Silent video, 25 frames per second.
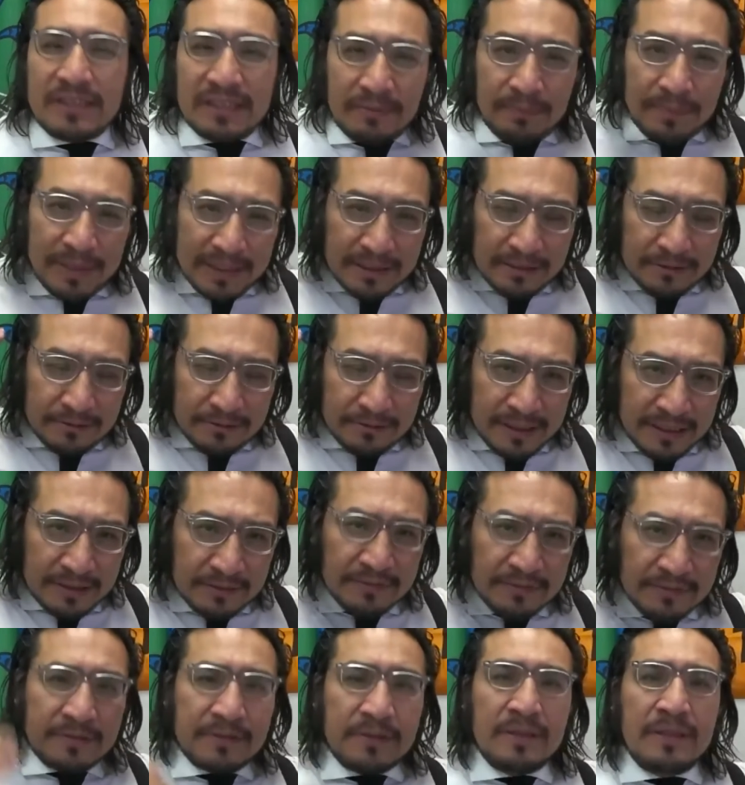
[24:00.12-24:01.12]
the mental
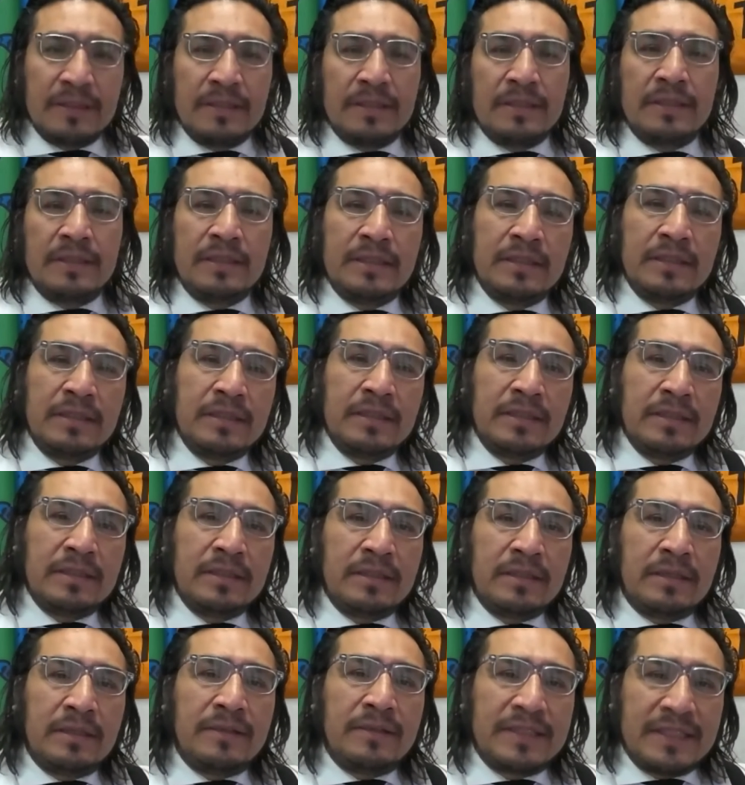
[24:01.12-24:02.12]
health,
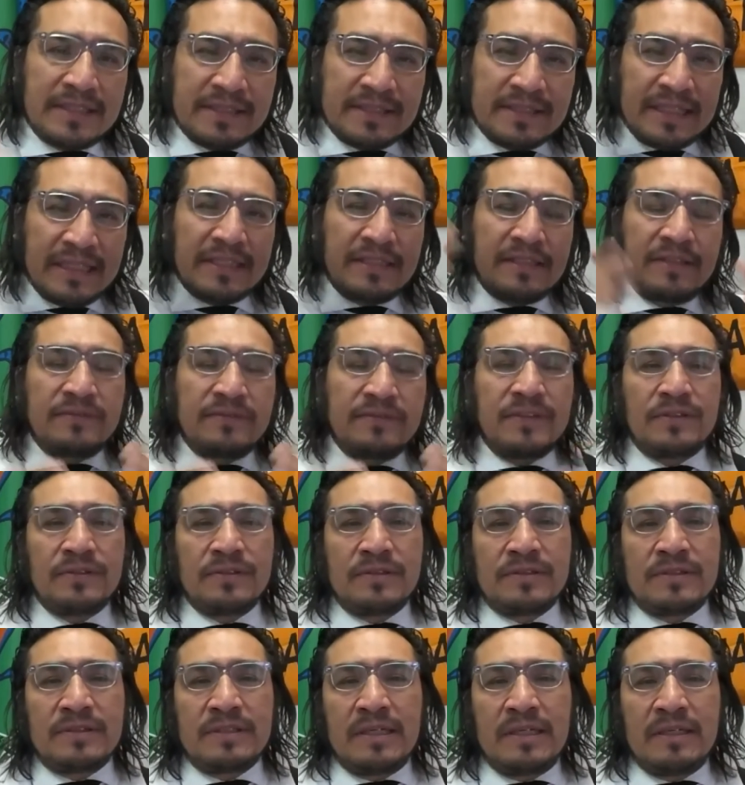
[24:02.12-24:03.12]
on the psyche of
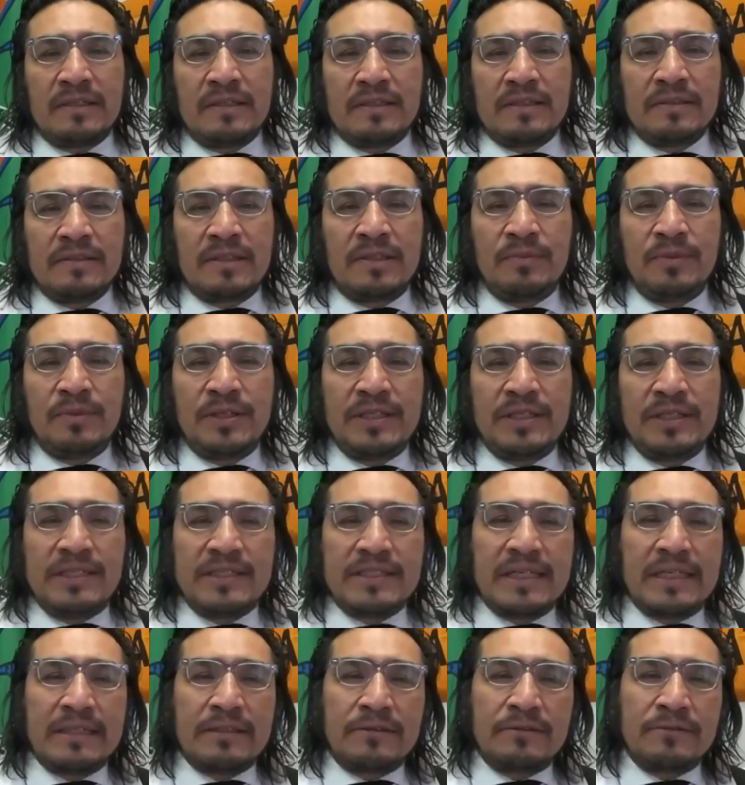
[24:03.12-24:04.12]
those communities
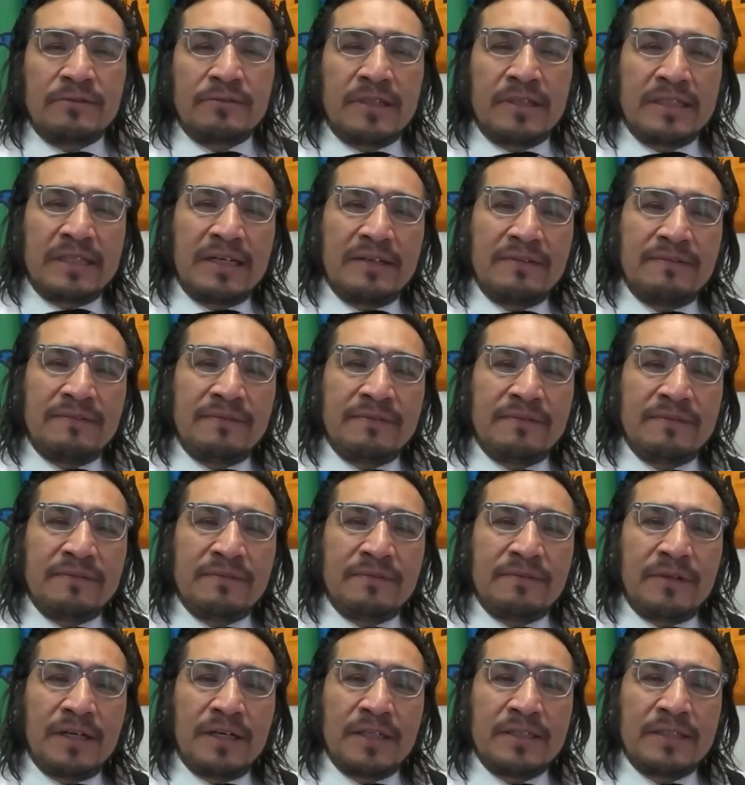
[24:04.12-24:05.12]
that do not have
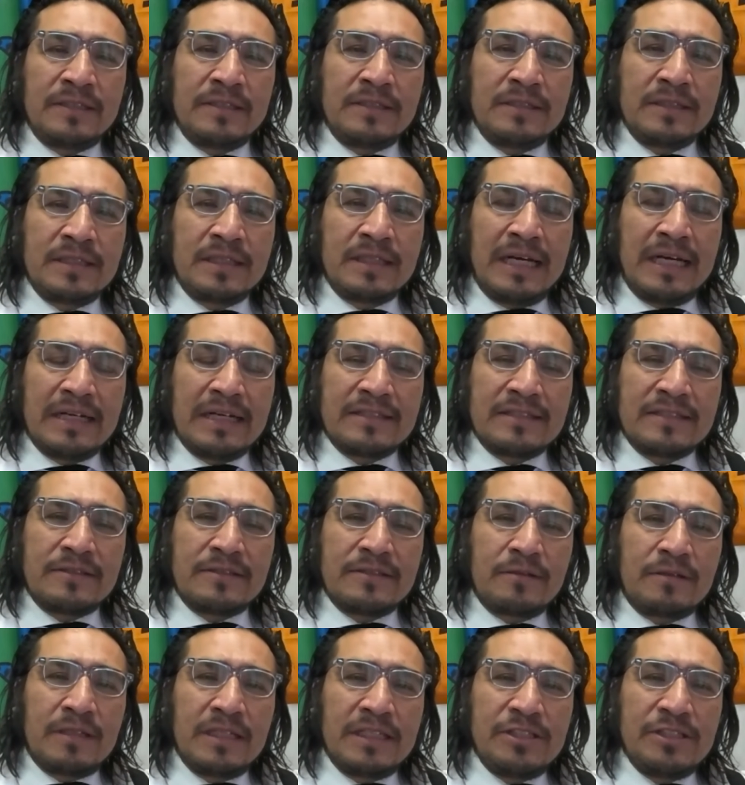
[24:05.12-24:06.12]
water, access
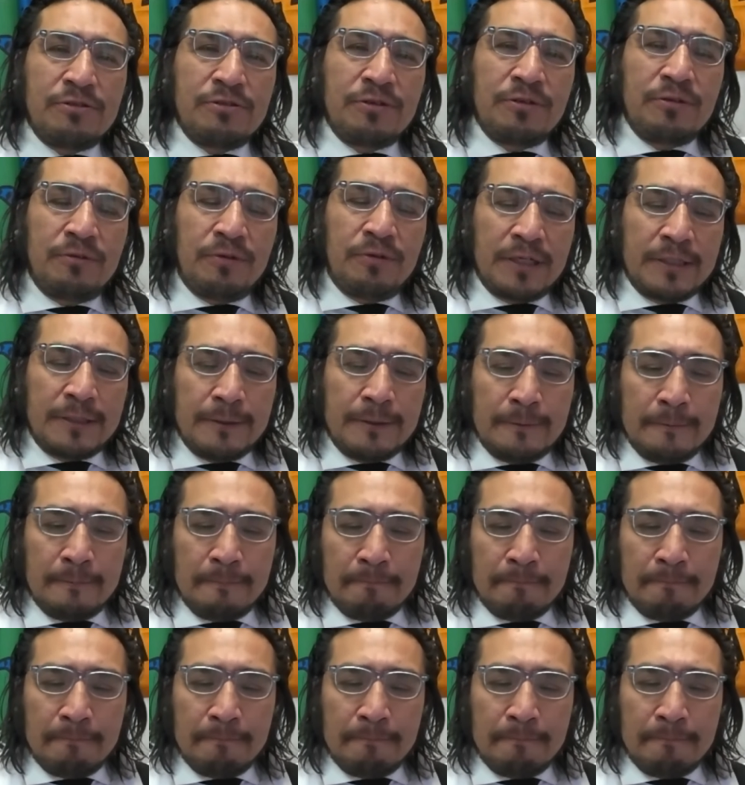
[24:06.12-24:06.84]
to clean drinking water.